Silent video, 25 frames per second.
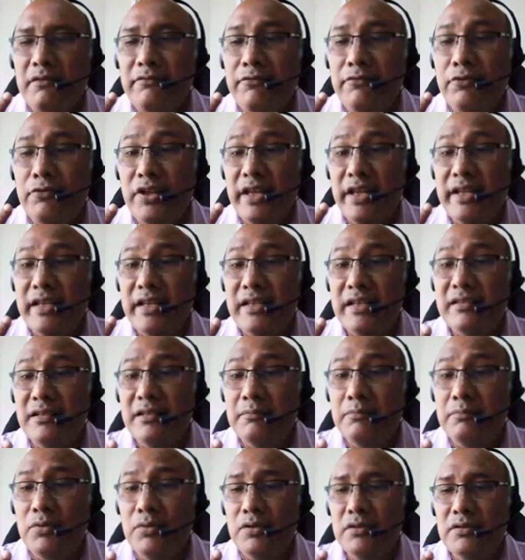phonetic
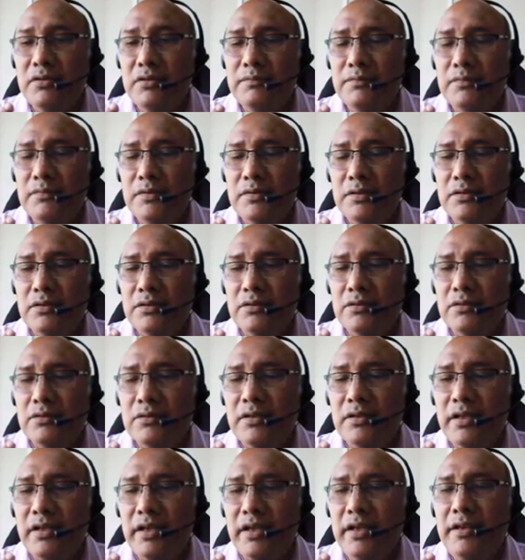symbol,
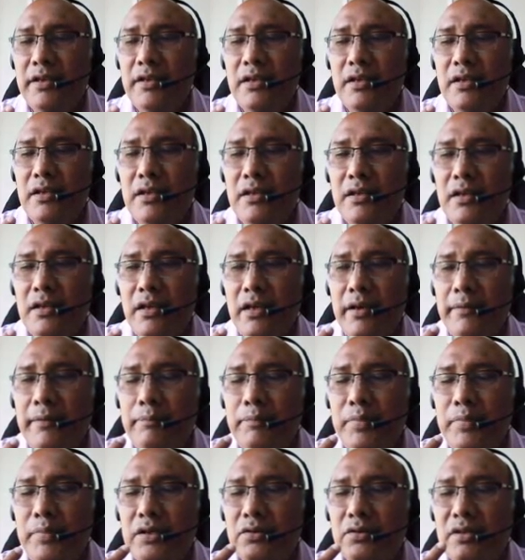okay,
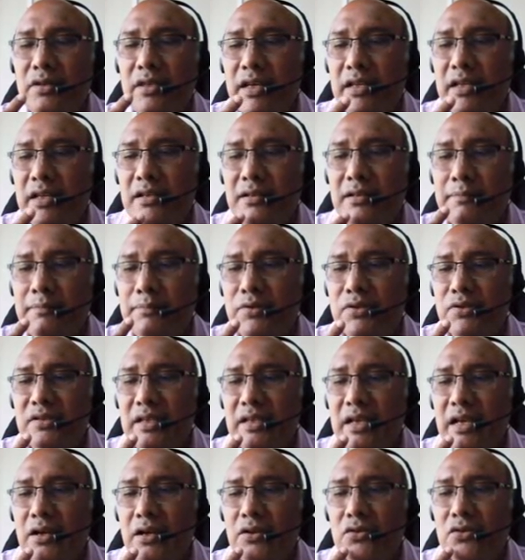because that helps us
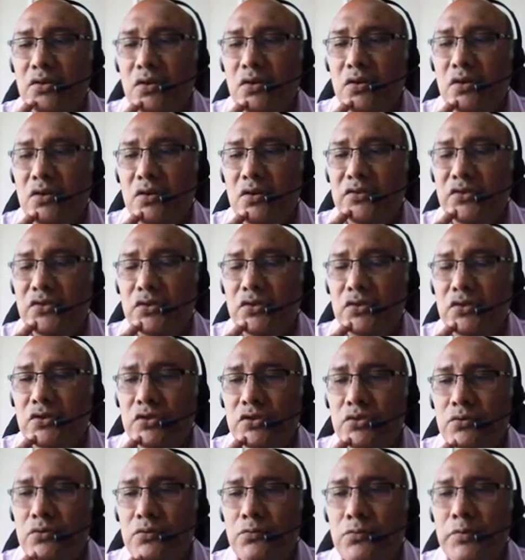out also
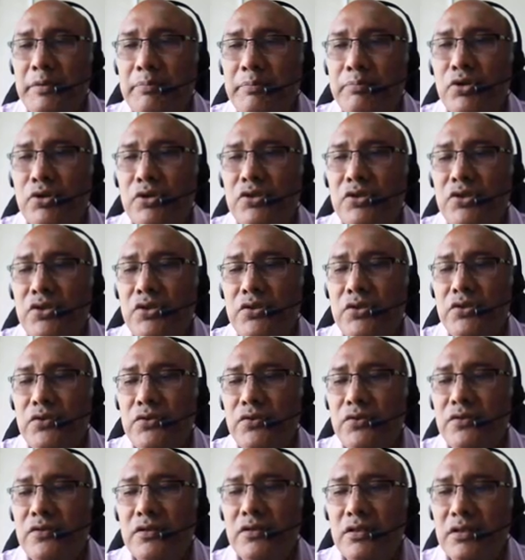to
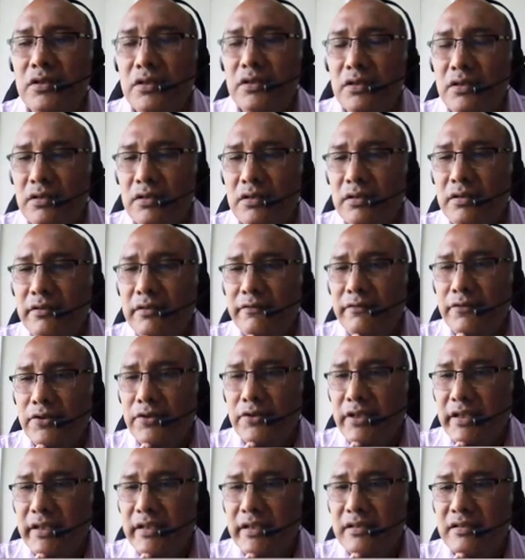reproduce the
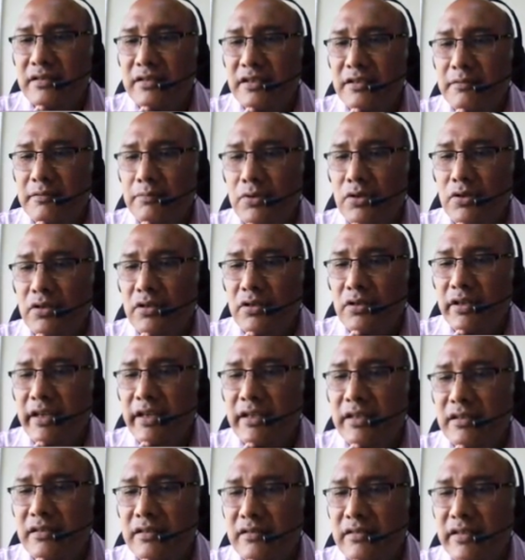phonetic symbol
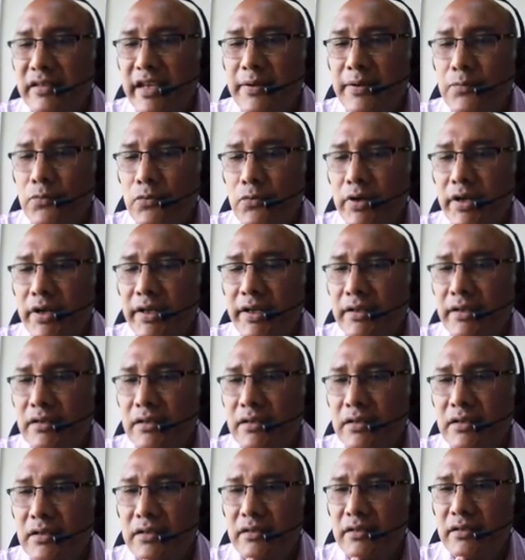in the same way.
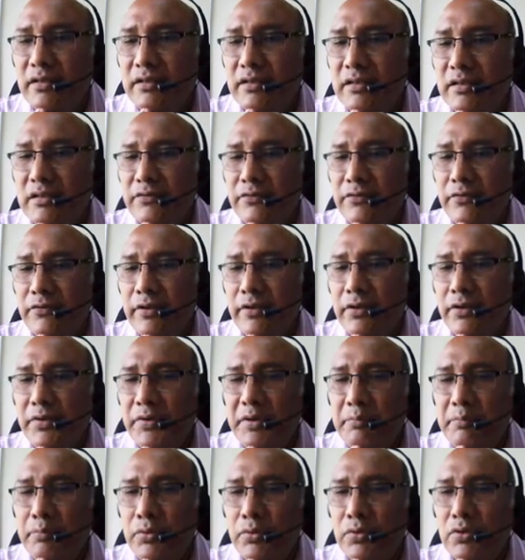This is very
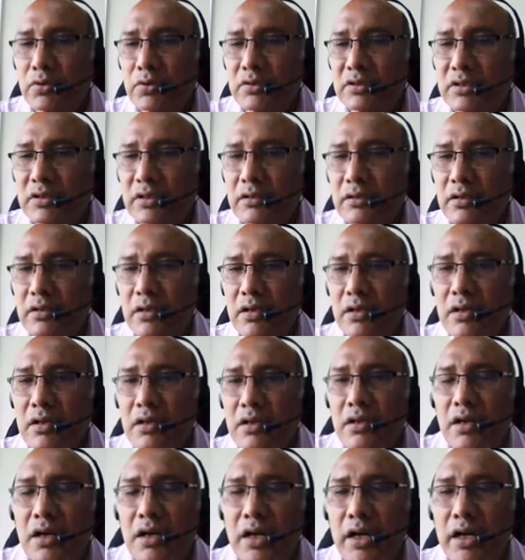important.
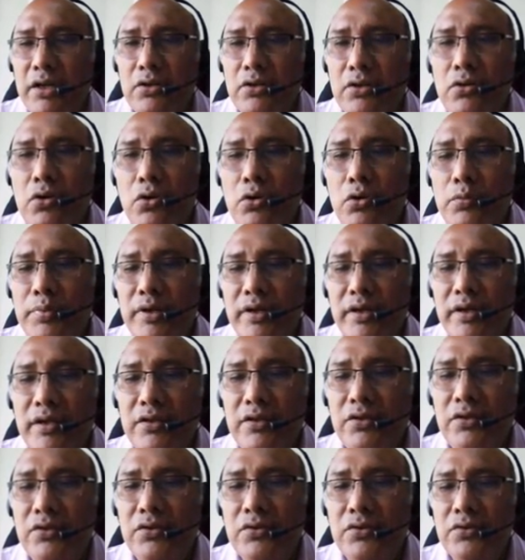I hope
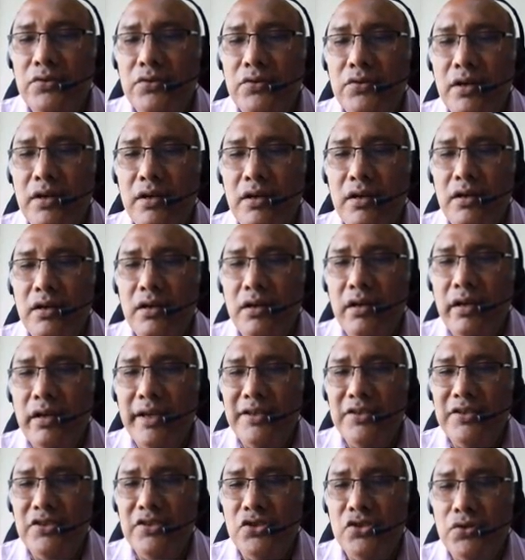you
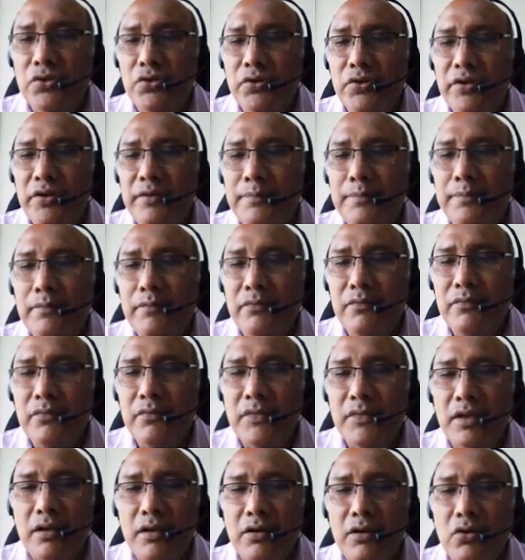enjoy
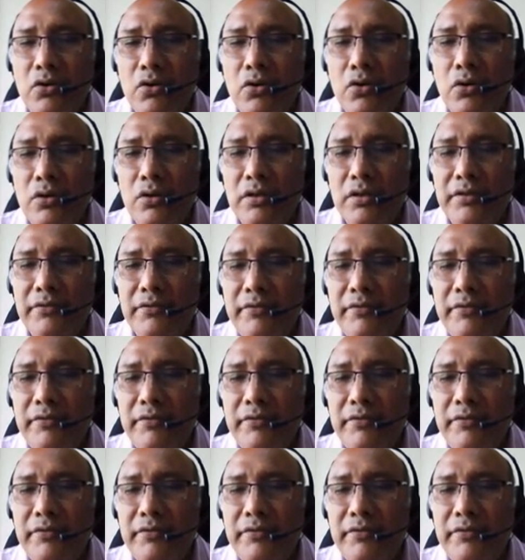all the